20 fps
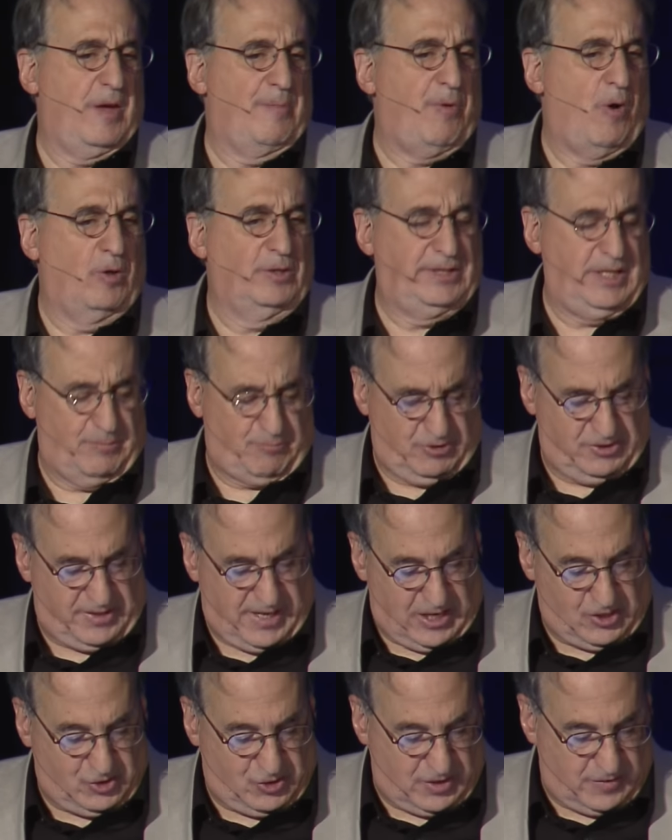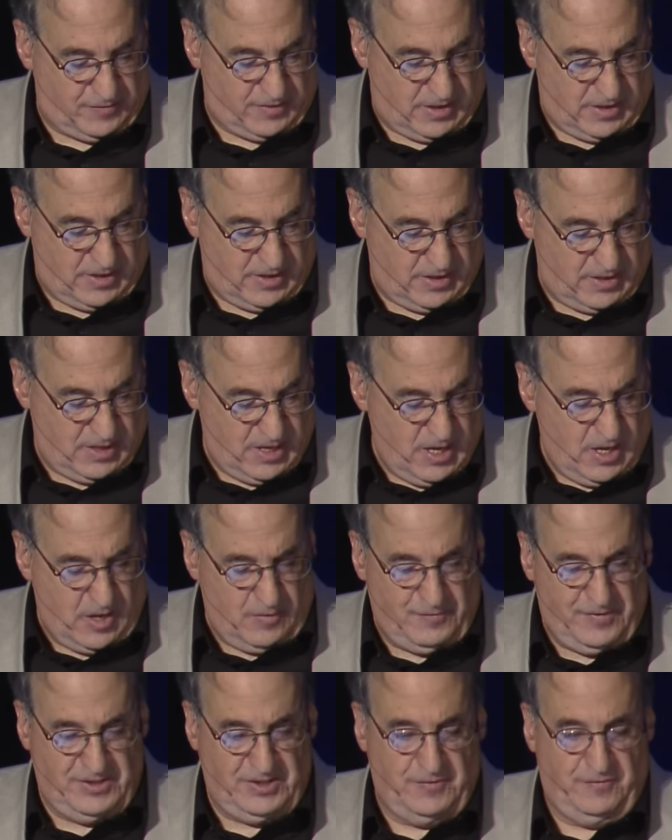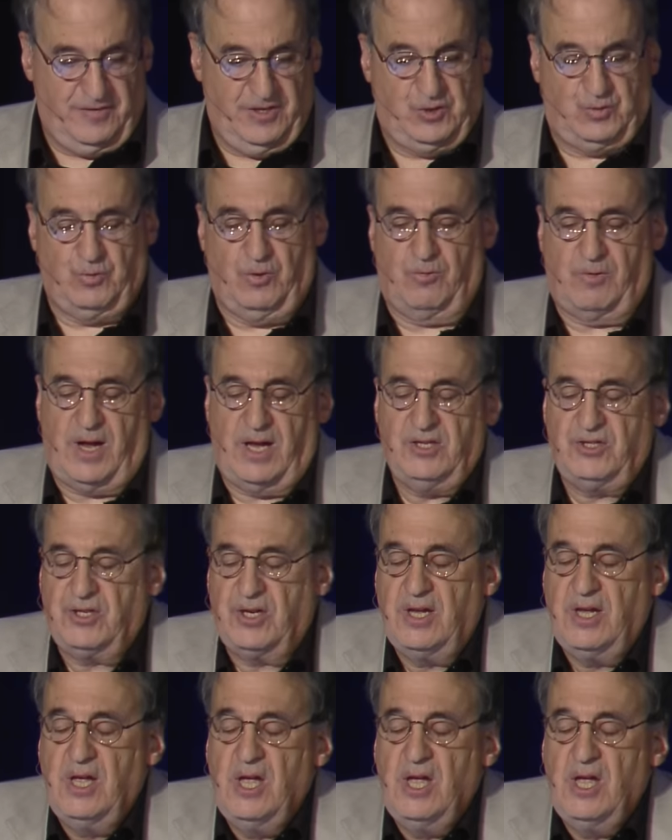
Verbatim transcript: upholding and protection of individual rights.